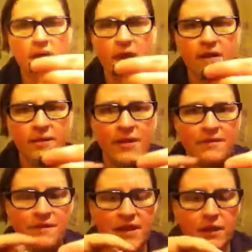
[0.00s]
and I dip my
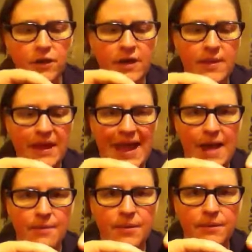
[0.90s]
finger in the
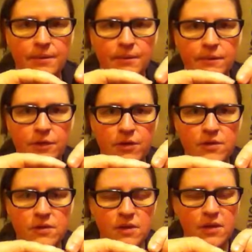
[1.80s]
cap, if you can
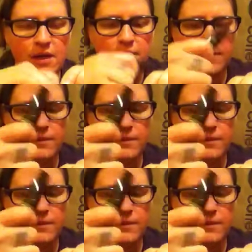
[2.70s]
see that.